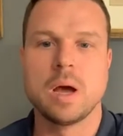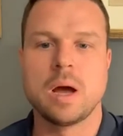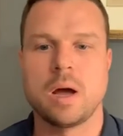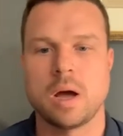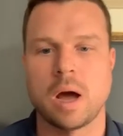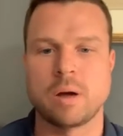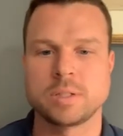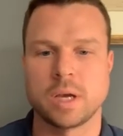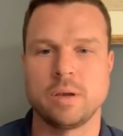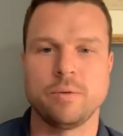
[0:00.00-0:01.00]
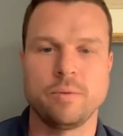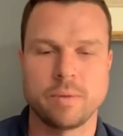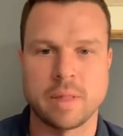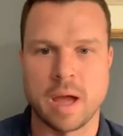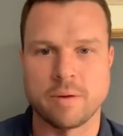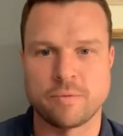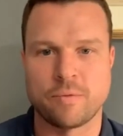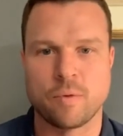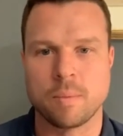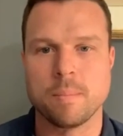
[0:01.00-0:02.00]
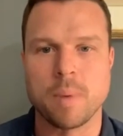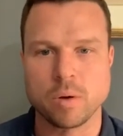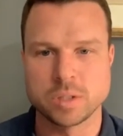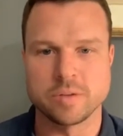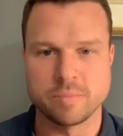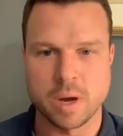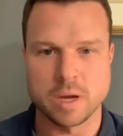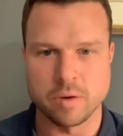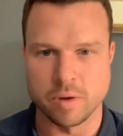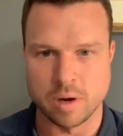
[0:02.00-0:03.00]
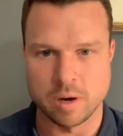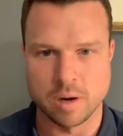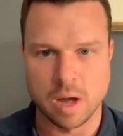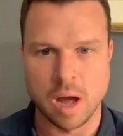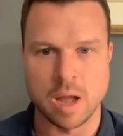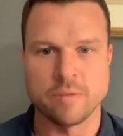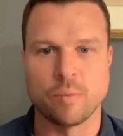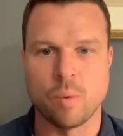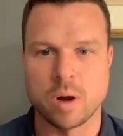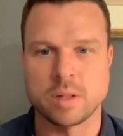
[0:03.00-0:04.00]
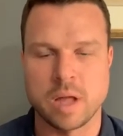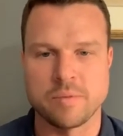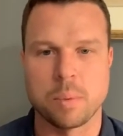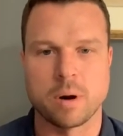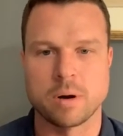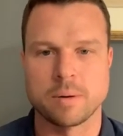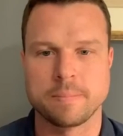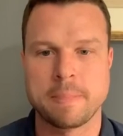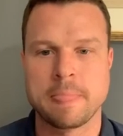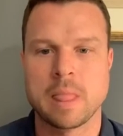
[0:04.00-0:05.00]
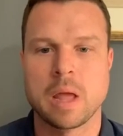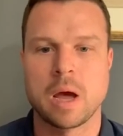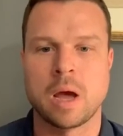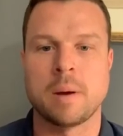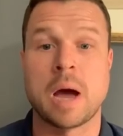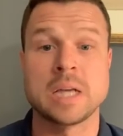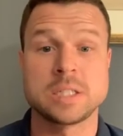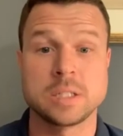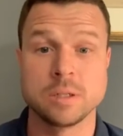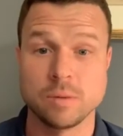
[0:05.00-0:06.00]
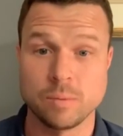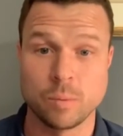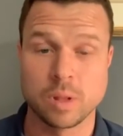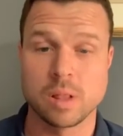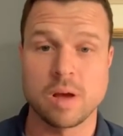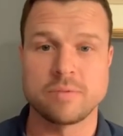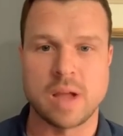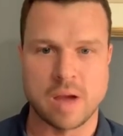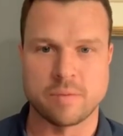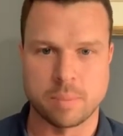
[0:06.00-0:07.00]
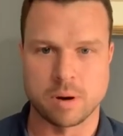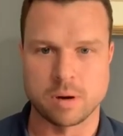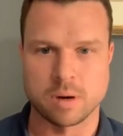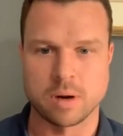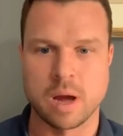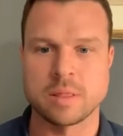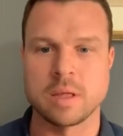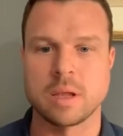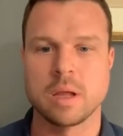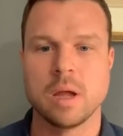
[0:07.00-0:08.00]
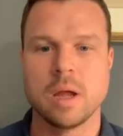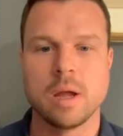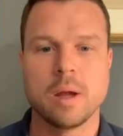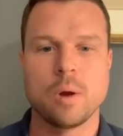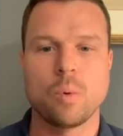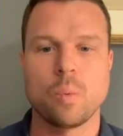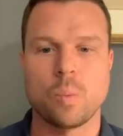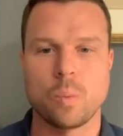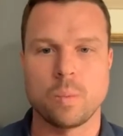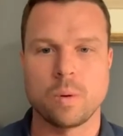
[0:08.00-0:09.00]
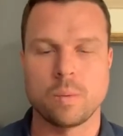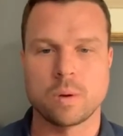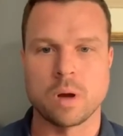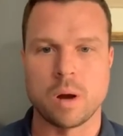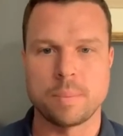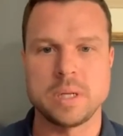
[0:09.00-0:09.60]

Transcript: I'll tell you that for most of my career, I have wanted to have a partner. Uh, I still would love to have a partner. I think companies that